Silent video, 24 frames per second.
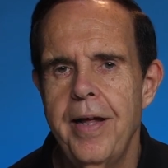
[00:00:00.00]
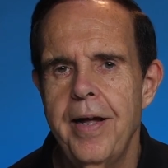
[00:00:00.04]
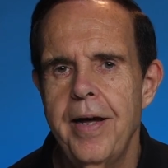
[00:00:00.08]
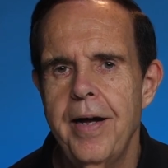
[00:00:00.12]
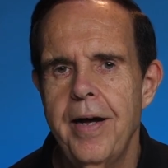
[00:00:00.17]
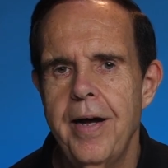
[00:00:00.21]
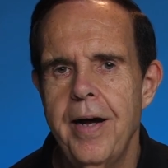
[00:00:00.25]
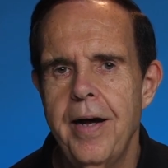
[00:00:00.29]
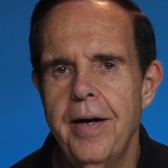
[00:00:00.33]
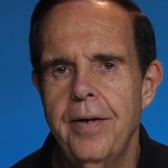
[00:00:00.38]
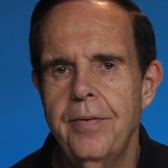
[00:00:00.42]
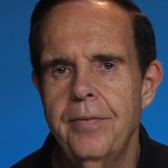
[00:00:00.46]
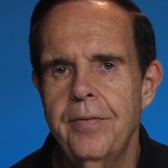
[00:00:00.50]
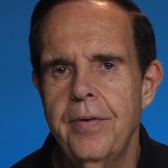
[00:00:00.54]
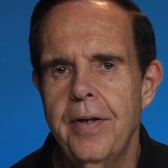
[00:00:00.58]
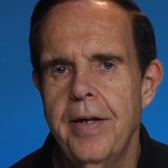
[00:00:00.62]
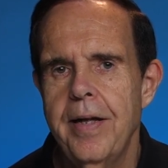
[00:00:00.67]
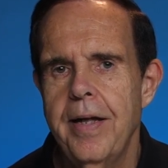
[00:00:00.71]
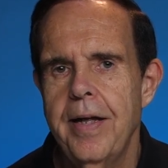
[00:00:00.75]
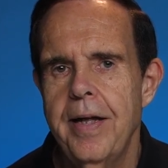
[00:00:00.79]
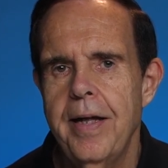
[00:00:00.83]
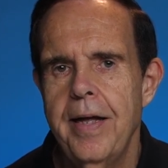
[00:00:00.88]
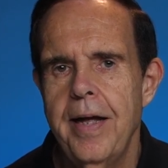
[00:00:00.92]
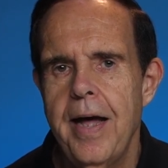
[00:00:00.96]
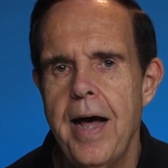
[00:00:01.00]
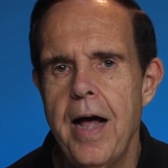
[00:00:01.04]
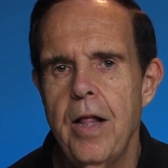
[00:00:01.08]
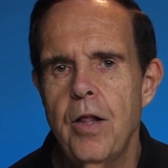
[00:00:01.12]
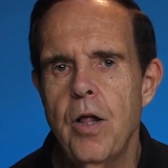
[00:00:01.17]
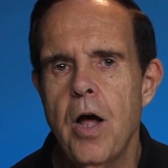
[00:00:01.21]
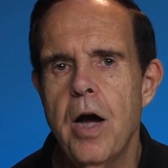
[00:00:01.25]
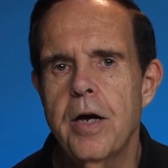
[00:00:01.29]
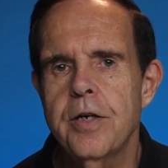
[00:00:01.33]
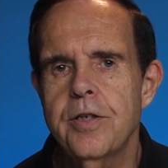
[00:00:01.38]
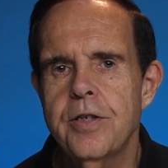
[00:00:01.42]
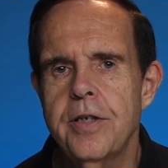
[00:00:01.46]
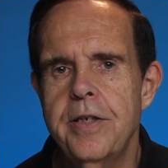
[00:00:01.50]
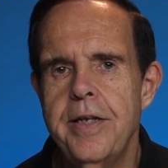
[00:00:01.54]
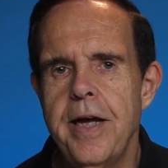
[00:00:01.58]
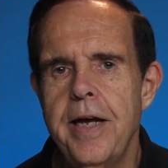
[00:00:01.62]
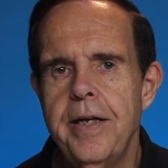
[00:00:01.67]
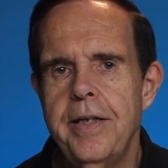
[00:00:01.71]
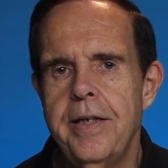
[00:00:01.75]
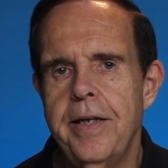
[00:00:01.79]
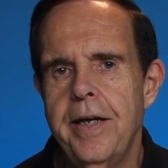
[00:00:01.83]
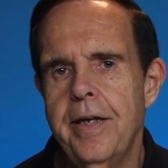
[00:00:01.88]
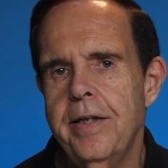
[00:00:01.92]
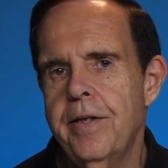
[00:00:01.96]
How long does it
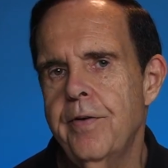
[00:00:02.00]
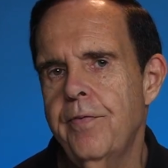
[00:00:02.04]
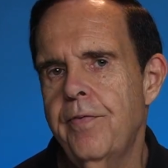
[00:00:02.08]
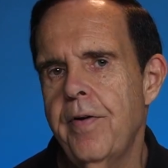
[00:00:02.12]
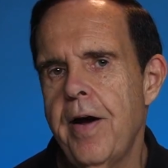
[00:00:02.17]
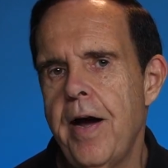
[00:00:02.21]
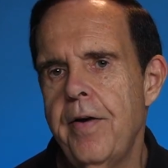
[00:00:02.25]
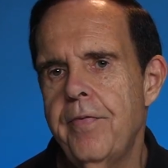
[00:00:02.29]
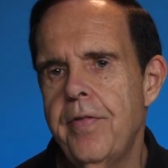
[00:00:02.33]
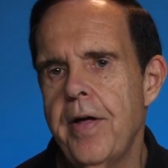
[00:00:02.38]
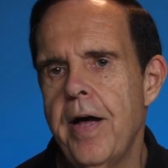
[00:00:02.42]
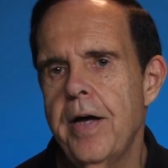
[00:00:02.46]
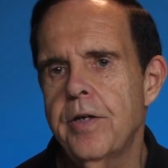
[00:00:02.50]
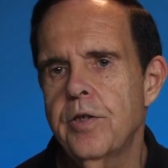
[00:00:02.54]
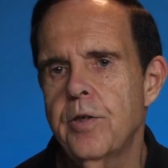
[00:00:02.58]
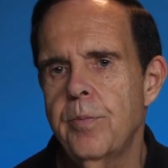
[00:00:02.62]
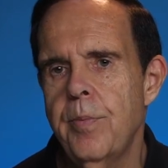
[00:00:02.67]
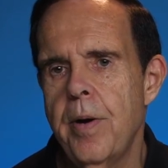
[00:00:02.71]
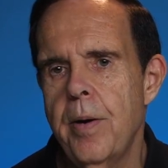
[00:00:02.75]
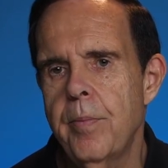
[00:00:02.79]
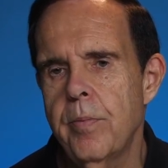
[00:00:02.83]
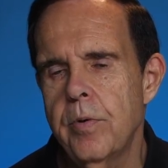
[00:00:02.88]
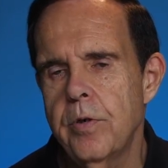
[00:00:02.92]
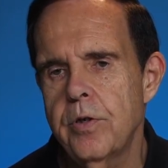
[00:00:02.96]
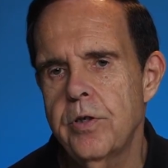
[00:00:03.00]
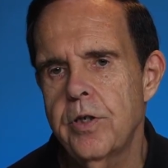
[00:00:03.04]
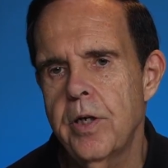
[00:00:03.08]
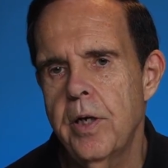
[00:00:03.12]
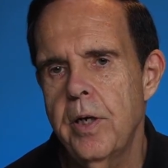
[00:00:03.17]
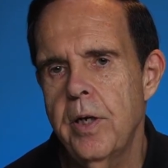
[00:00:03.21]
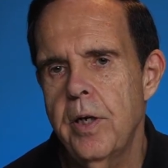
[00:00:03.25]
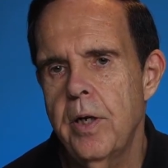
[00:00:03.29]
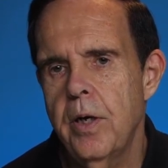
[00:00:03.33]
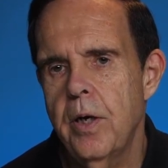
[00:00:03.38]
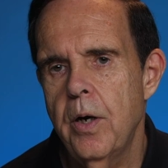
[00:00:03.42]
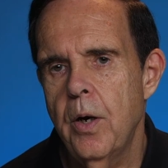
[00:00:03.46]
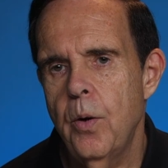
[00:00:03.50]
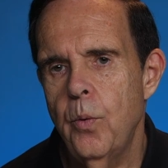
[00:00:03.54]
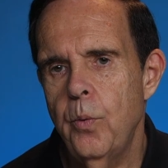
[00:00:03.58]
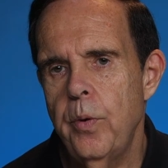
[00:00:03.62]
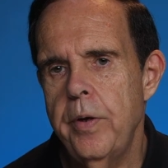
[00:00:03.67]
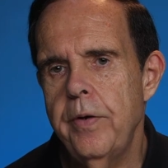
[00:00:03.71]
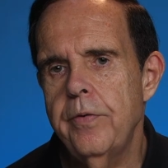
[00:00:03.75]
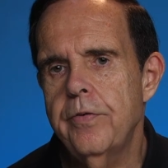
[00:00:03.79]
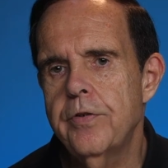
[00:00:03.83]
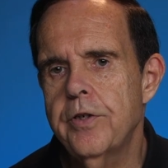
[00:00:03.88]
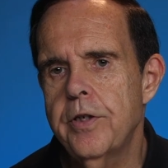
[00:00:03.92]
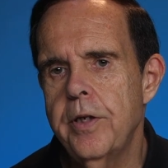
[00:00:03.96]
take to get to 5,000 members?
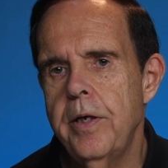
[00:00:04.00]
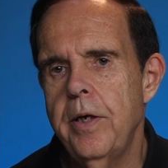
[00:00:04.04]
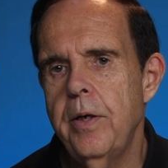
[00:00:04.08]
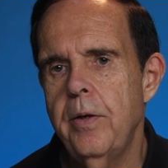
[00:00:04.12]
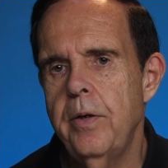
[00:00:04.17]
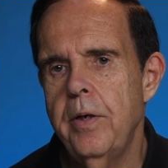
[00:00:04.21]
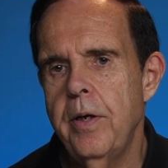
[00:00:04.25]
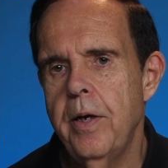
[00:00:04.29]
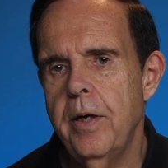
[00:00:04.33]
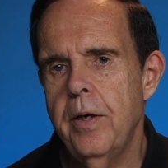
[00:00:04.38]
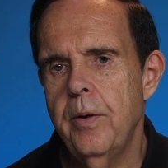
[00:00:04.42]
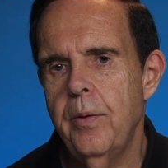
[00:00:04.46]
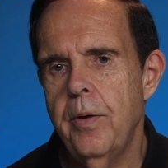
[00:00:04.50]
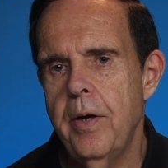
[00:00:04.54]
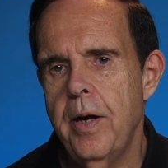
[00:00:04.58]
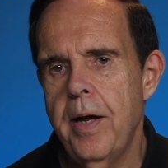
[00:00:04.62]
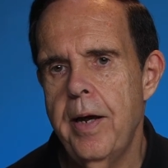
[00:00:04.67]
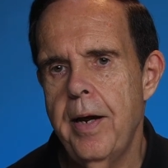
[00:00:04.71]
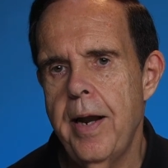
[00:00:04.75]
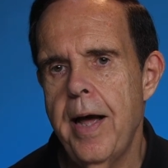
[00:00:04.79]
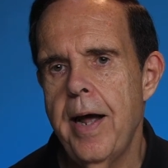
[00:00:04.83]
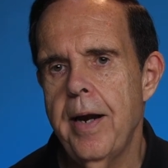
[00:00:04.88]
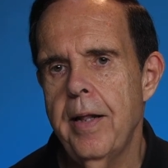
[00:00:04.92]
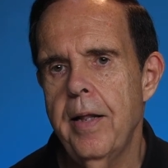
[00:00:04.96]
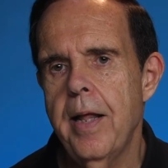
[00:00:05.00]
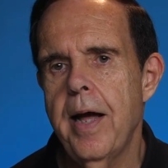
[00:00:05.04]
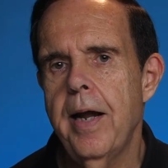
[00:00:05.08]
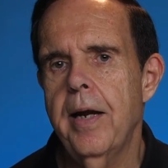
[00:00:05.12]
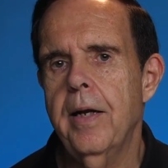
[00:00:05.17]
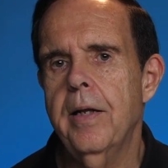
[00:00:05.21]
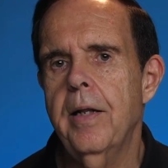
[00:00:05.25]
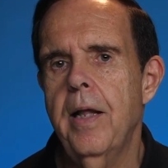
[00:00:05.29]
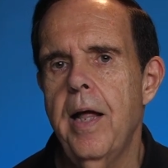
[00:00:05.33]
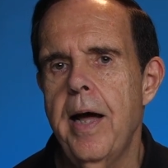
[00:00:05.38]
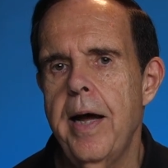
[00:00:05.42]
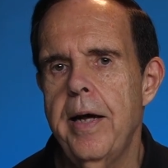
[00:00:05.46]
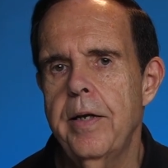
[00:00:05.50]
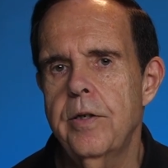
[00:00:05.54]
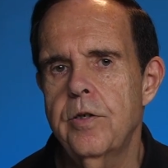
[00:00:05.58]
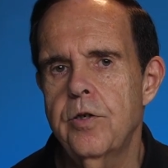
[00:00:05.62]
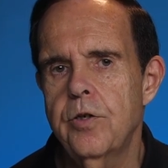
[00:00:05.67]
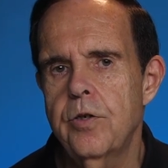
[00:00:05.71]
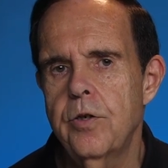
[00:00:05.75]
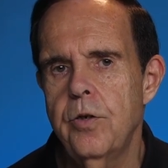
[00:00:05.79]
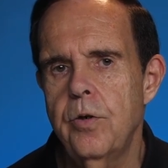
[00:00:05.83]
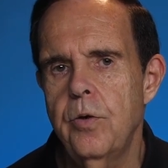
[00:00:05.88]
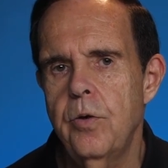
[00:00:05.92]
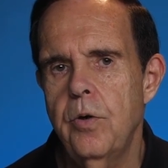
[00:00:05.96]
We've seen and had a lot of clients
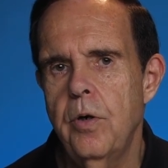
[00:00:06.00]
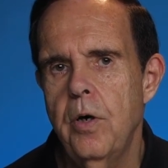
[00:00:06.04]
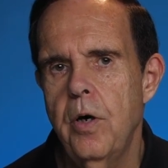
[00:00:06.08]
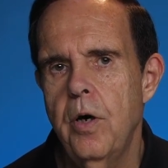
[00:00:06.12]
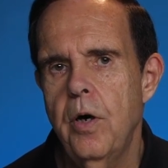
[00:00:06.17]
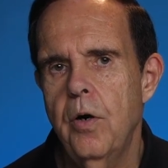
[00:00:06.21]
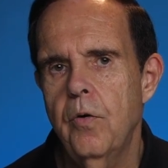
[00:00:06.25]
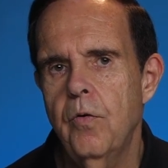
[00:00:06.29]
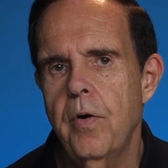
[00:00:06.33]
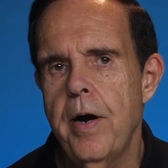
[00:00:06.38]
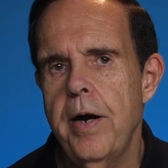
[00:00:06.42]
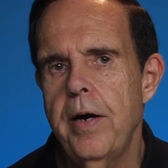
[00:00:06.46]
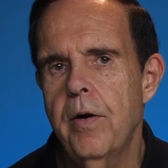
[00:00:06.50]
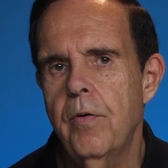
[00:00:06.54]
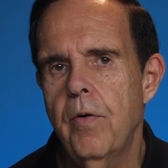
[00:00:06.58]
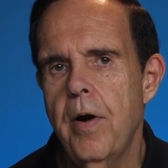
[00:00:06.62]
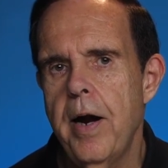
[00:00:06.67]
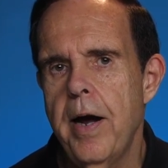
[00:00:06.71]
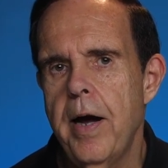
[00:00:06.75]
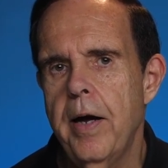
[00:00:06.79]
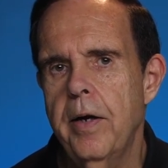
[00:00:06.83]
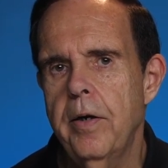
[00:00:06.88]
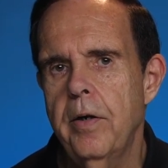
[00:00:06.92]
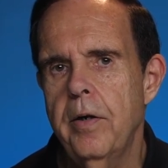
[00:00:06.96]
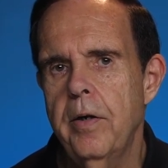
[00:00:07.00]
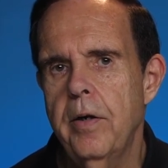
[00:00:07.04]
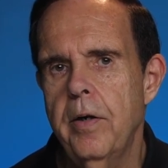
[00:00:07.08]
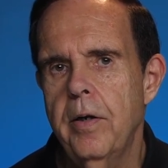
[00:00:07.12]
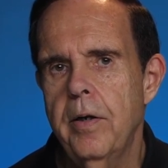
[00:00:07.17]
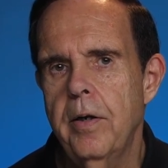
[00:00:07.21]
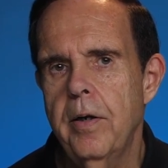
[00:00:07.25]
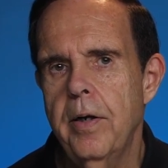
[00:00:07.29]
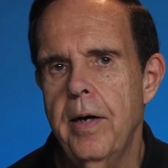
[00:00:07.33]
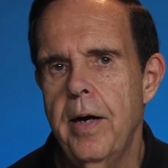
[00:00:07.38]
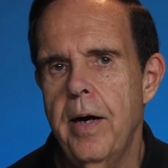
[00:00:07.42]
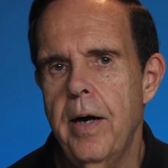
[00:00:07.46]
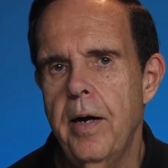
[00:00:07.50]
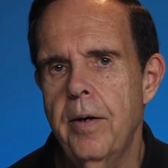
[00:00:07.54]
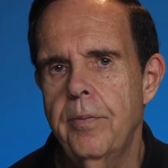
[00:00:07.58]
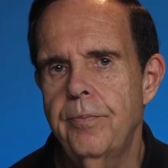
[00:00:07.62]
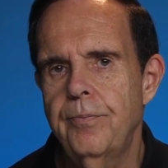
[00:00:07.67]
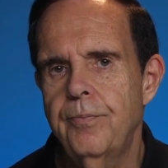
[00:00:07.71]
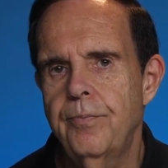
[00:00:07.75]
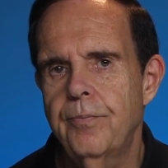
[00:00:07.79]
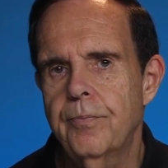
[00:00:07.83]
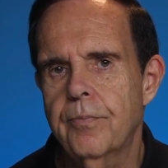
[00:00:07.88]
do right around the